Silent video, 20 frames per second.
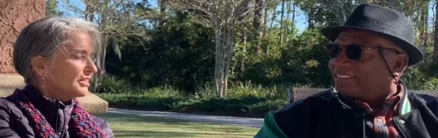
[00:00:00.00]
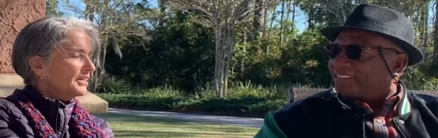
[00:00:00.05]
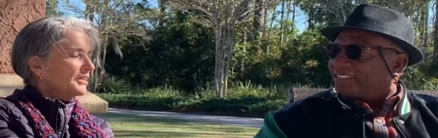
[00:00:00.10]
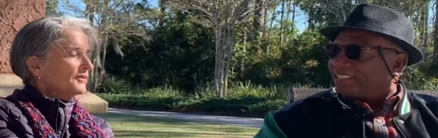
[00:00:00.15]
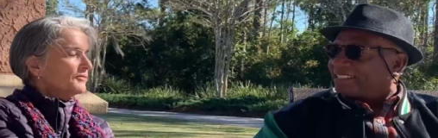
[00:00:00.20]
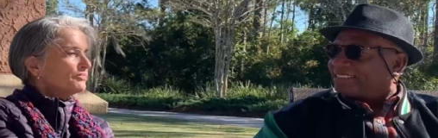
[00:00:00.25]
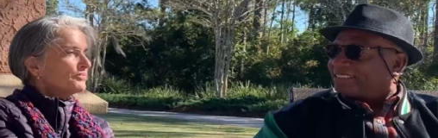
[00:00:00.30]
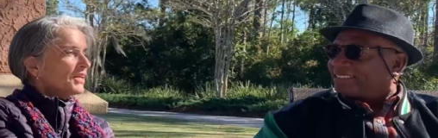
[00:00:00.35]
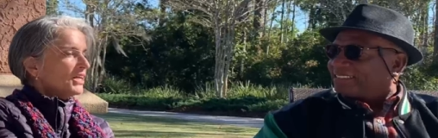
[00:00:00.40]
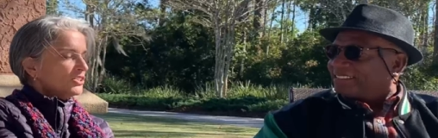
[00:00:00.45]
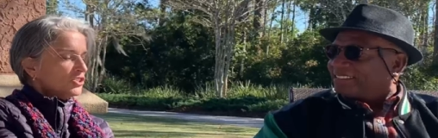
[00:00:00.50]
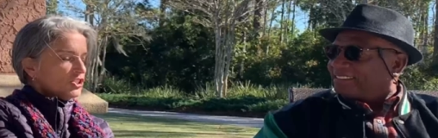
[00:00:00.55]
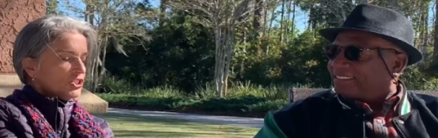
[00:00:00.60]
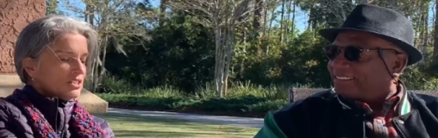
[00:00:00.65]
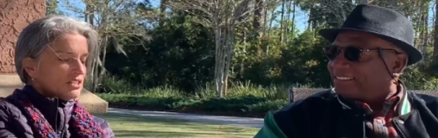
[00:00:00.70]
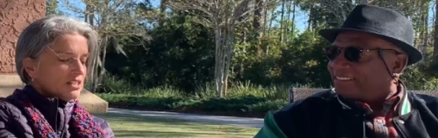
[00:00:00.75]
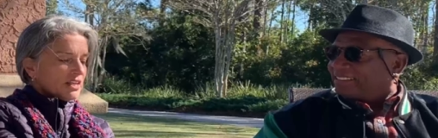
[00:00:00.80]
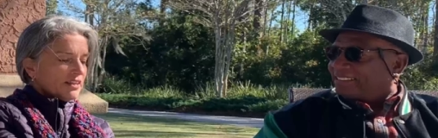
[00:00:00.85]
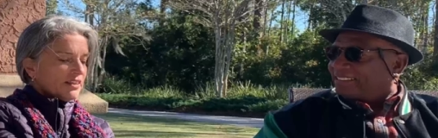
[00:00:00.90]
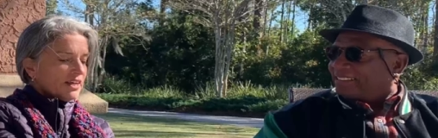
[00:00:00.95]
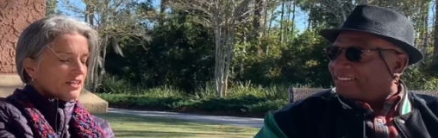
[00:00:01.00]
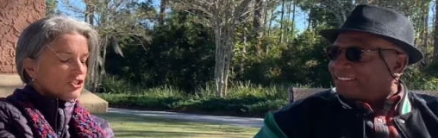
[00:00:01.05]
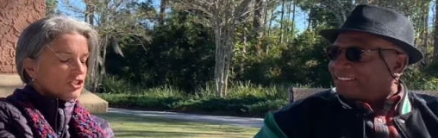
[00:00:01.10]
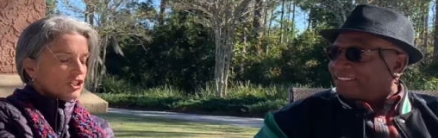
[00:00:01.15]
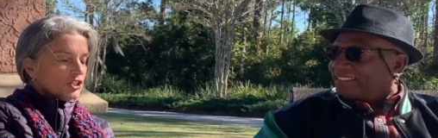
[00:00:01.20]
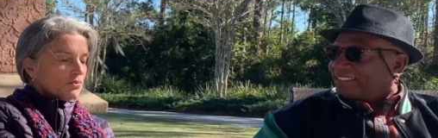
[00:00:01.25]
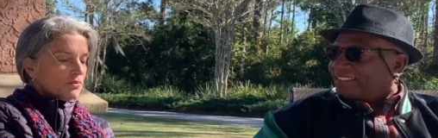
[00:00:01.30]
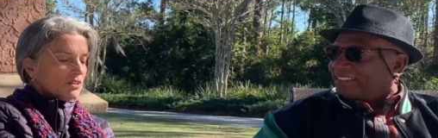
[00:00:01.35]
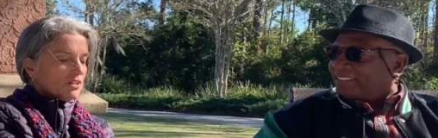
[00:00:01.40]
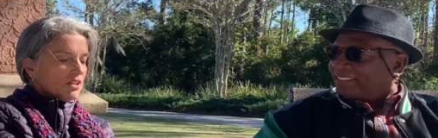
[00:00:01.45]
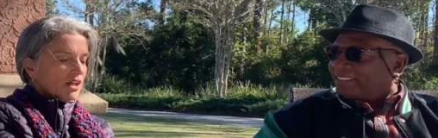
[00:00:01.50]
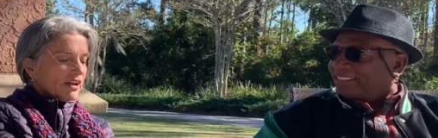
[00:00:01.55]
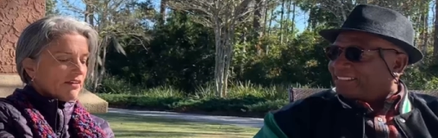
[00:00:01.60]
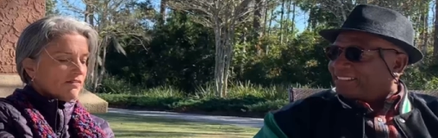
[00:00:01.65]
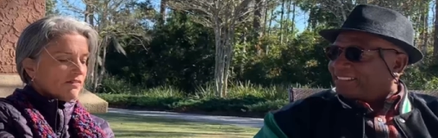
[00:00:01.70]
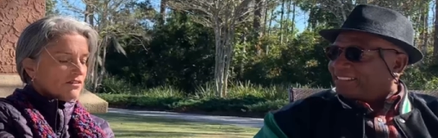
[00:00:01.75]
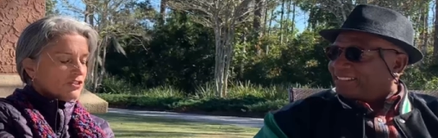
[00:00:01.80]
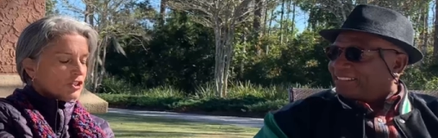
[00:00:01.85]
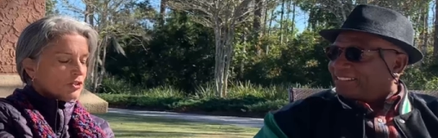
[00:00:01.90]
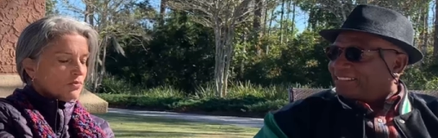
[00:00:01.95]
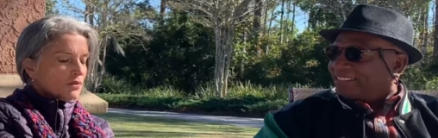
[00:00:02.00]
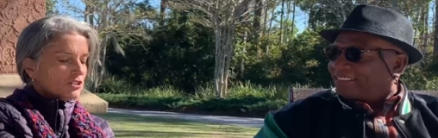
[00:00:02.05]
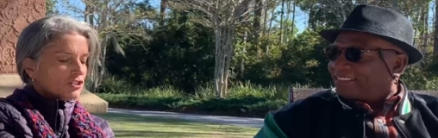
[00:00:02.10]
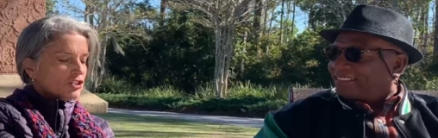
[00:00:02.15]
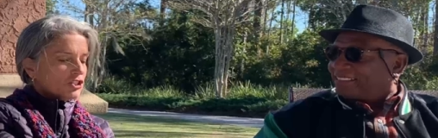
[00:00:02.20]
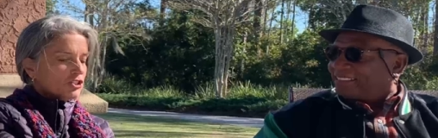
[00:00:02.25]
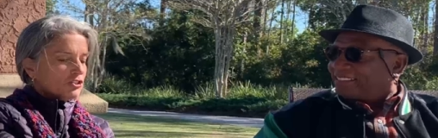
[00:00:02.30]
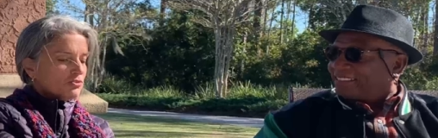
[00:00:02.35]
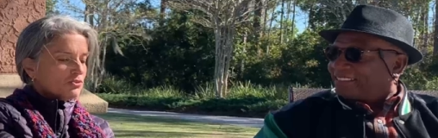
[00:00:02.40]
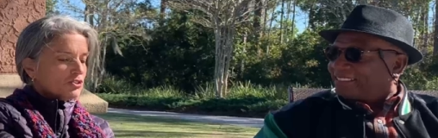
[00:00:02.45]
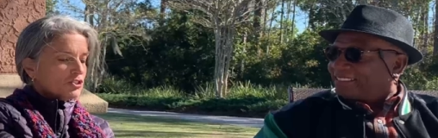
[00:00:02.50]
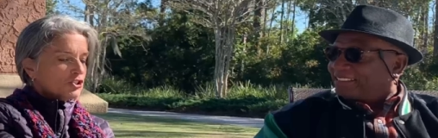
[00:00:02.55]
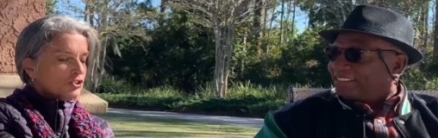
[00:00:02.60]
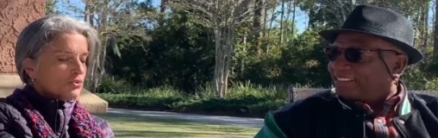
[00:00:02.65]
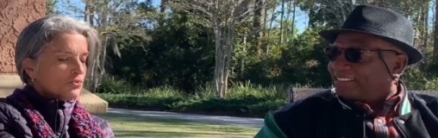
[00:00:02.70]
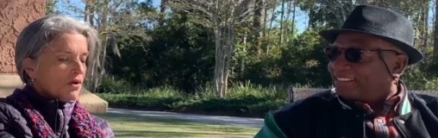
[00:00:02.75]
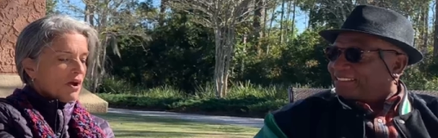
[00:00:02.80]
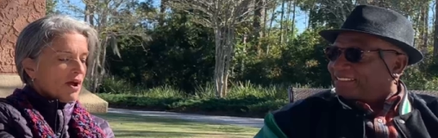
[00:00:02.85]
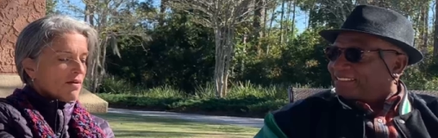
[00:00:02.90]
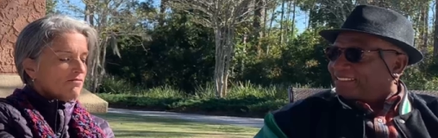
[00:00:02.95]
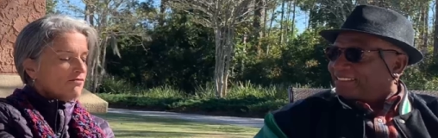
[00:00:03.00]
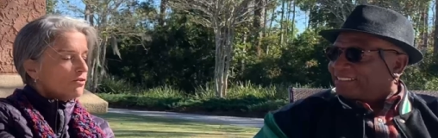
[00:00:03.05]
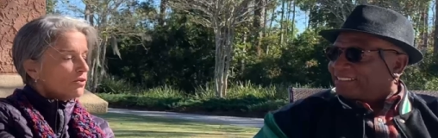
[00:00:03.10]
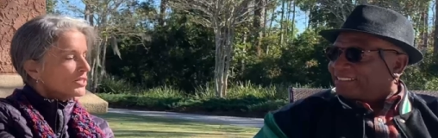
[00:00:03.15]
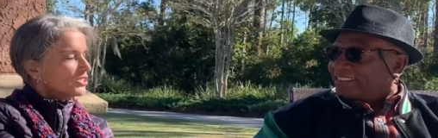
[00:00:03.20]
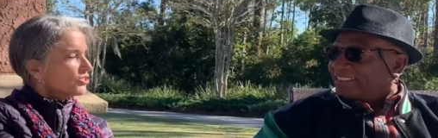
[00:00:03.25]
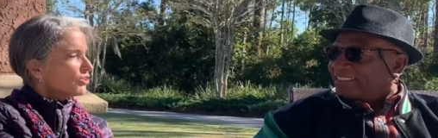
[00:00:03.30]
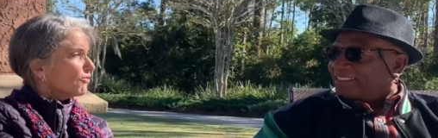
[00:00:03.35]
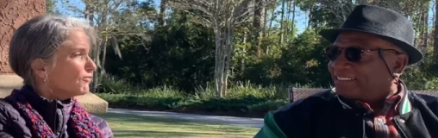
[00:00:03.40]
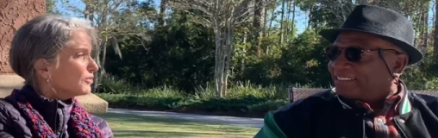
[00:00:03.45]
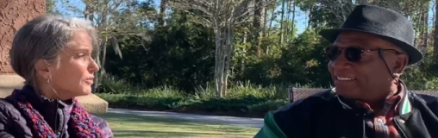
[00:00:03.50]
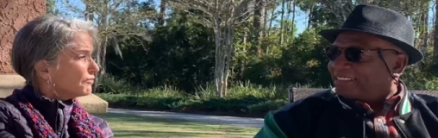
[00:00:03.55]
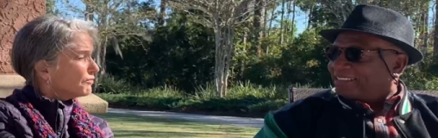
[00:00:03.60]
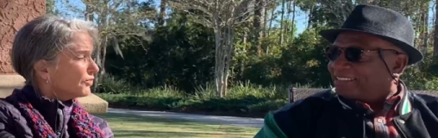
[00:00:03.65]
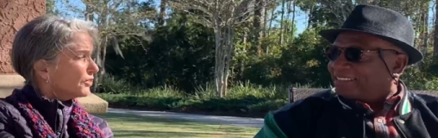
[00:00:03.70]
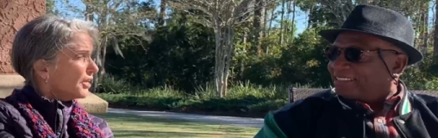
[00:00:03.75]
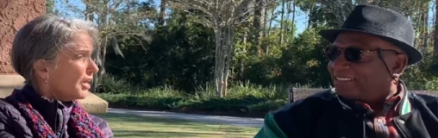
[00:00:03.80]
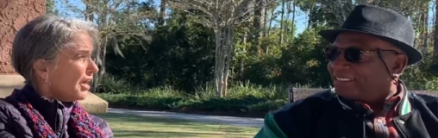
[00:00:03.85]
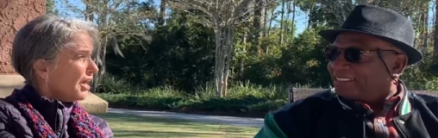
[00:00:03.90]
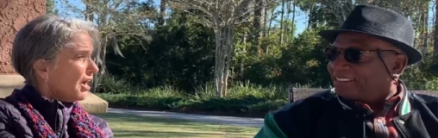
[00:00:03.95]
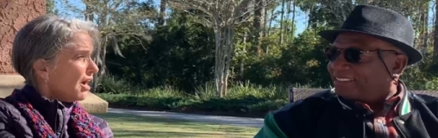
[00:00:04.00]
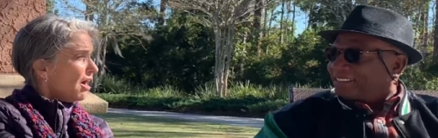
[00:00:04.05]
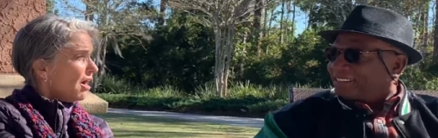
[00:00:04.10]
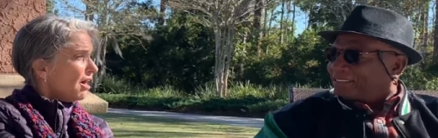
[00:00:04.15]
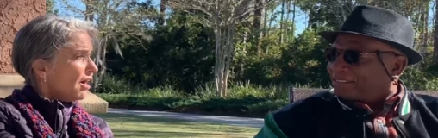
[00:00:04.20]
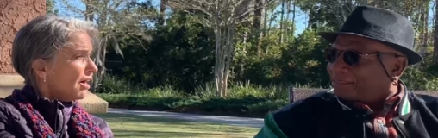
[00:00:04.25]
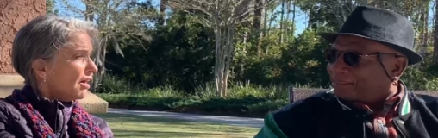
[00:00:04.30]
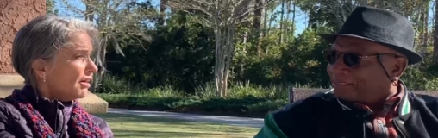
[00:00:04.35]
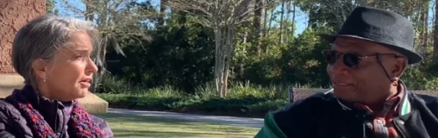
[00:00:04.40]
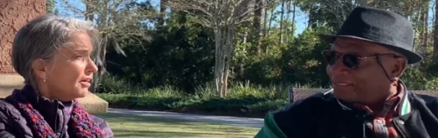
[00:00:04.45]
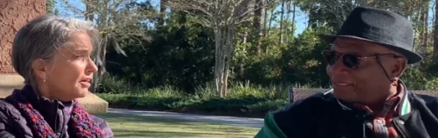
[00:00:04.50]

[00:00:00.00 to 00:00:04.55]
Speaker 1: Yes. And she said that she would like, she wants you to um, voice over for the uh,